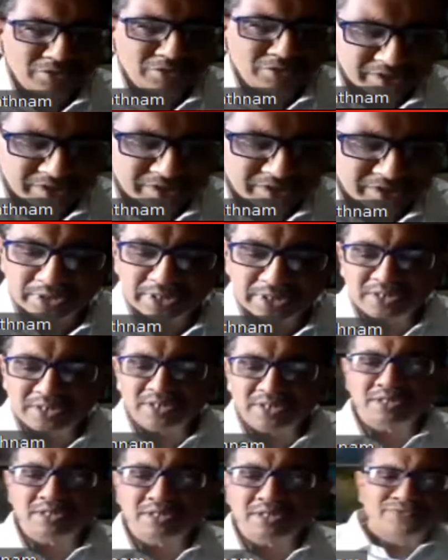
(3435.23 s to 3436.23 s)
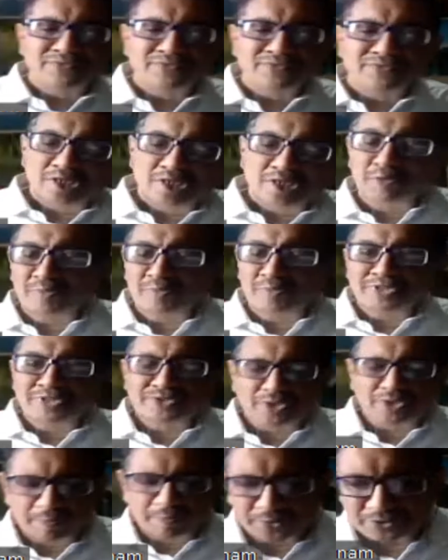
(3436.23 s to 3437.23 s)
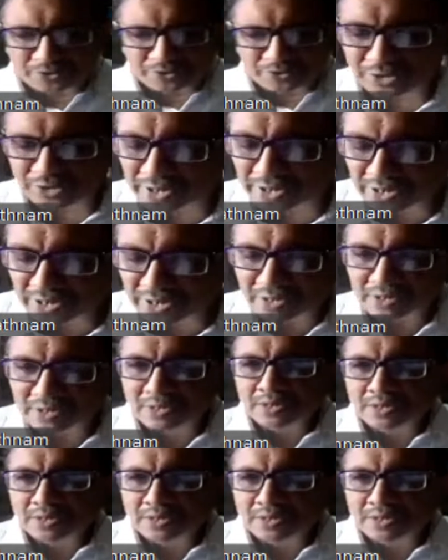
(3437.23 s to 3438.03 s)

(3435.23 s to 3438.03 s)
you, Sri Goel, for giving me this opportunity.